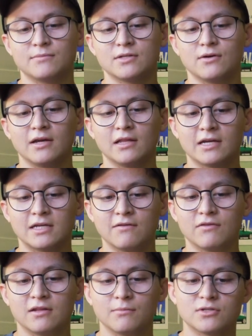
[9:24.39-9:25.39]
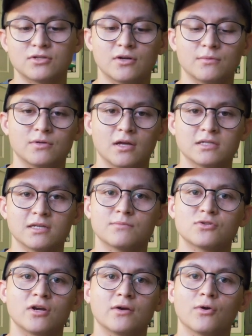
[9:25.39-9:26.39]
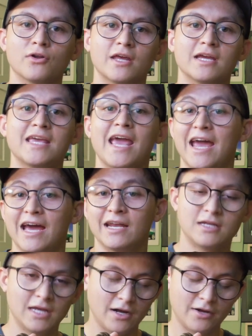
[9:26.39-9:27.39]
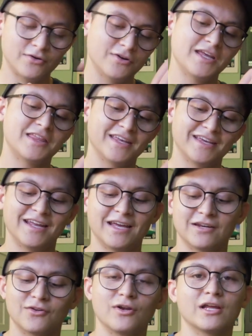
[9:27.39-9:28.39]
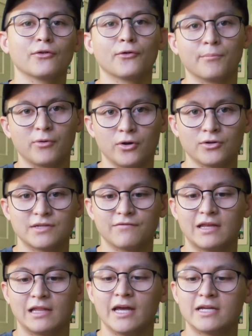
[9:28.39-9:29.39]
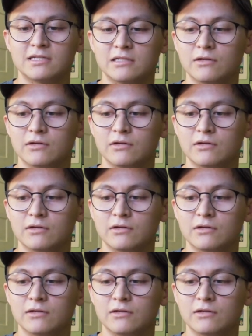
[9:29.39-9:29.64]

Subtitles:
so I like giving them a substrate where they can get underneath it and create little burrows if they like